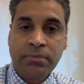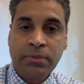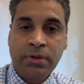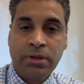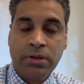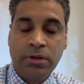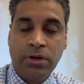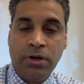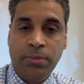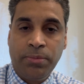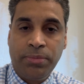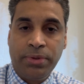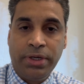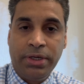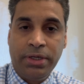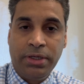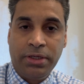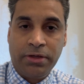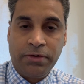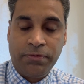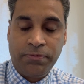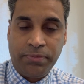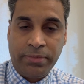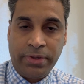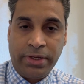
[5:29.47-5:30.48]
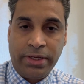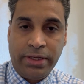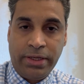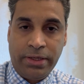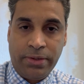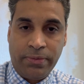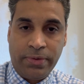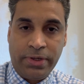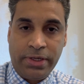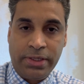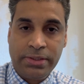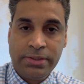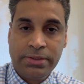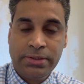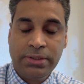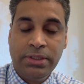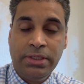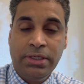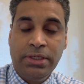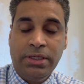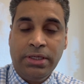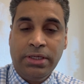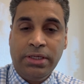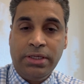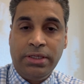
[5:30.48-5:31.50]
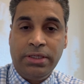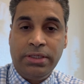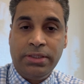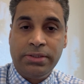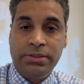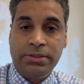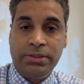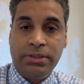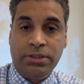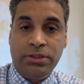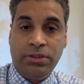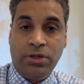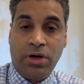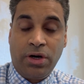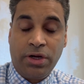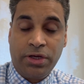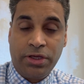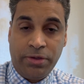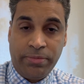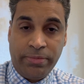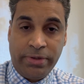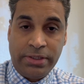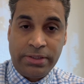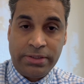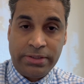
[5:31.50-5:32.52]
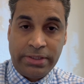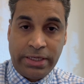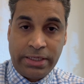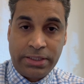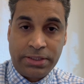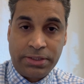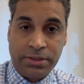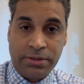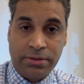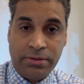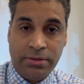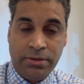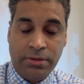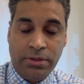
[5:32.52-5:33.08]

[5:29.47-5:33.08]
component of my ERAS is the document section.